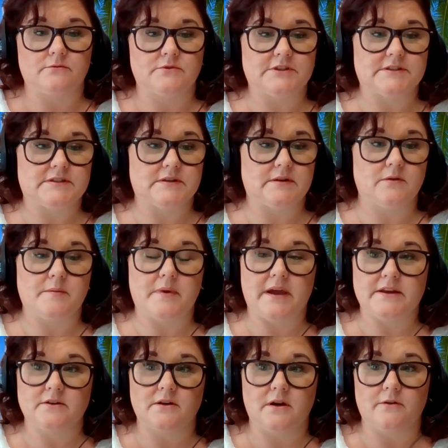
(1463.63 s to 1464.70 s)
Just a
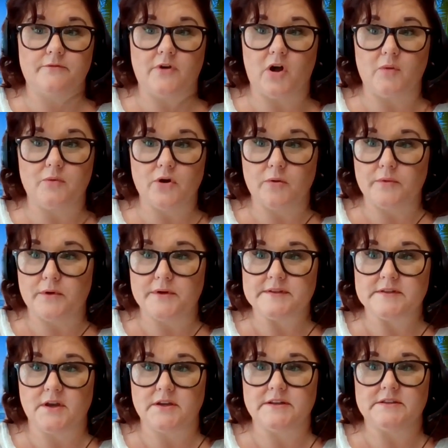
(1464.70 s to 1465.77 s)
reminder, our fall promo
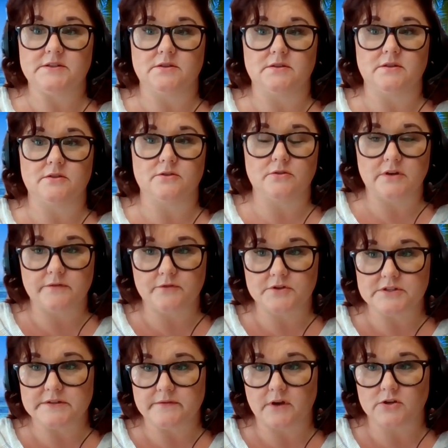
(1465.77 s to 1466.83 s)
is on until the
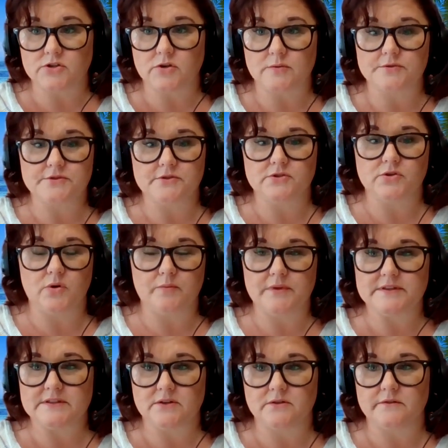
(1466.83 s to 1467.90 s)
31st of October, so don't
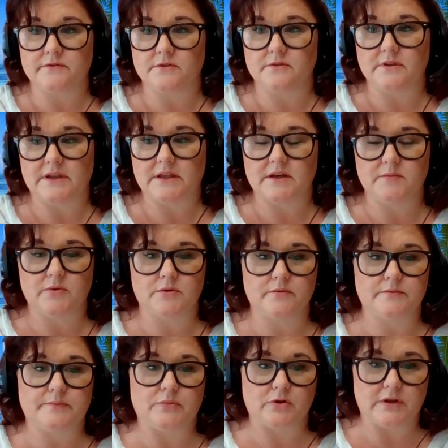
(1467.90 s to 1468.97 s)
miss out if you're thinking
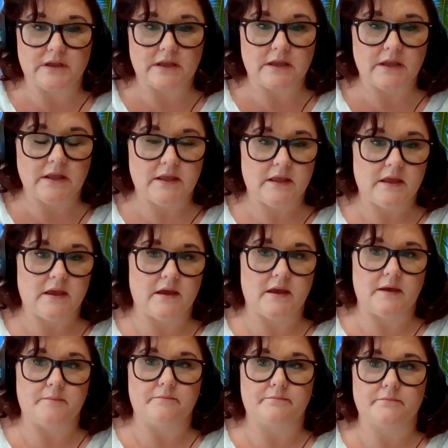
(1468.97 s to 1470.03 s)
about booking.
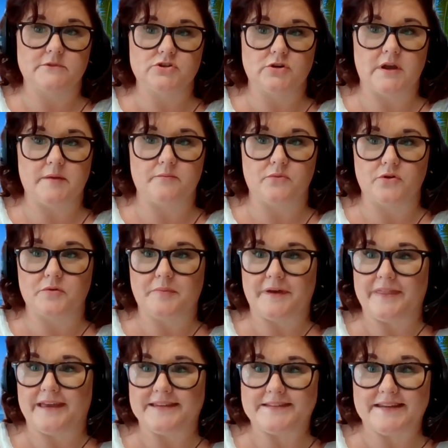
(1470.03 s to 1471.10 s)
Try and book
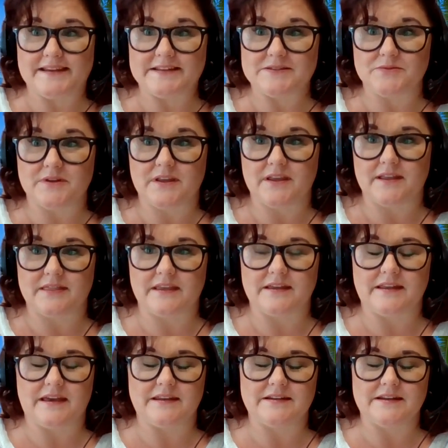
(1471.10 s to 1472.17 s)
by that date so we can get
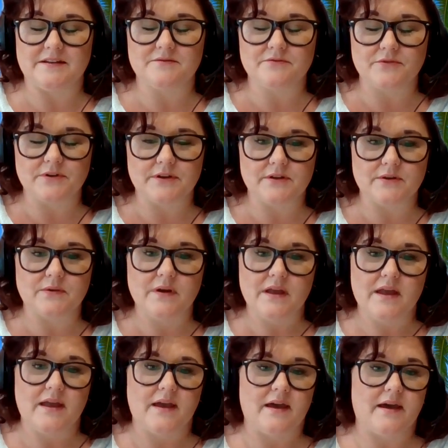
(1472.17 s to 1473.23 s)
that added in for you.
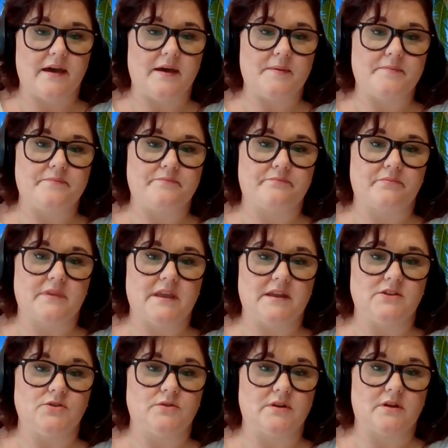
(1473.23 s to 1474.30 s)

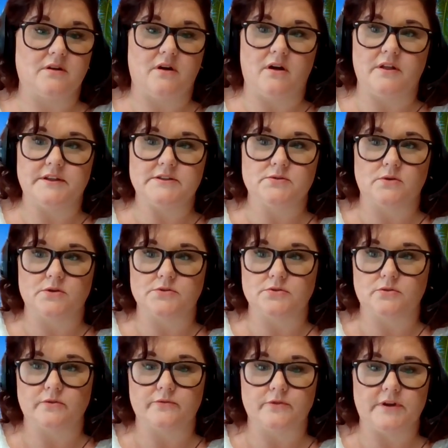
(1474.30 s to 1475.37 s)
And you can call into our
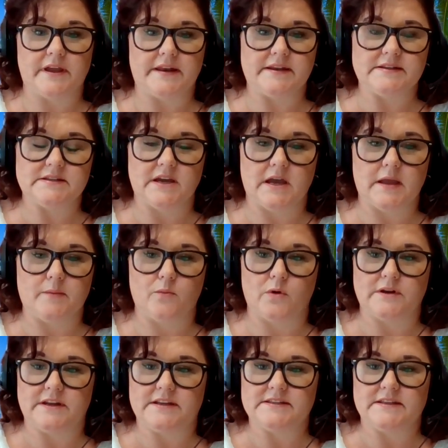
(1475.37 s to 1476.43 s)
toll free anytime,
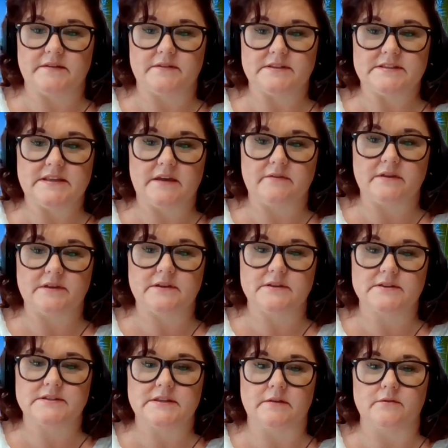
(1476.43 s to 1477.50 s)

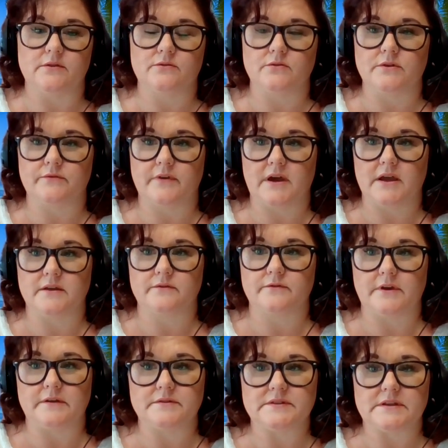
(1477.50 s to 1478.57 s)

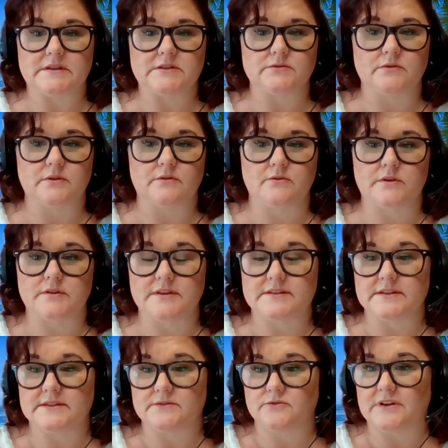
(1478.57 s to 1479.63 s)
1-877-735-5633.
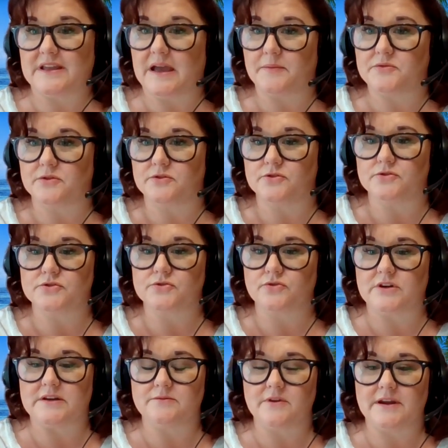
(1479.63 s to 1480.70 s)
This is recapped on your
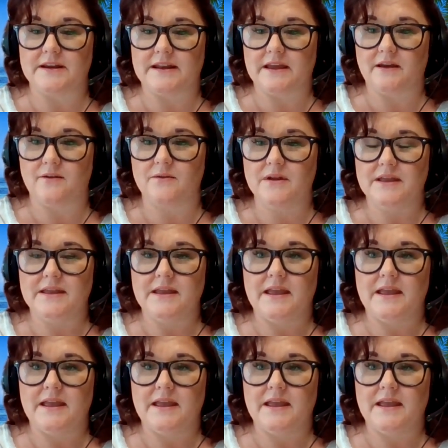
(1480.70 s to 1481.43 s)
screen right now.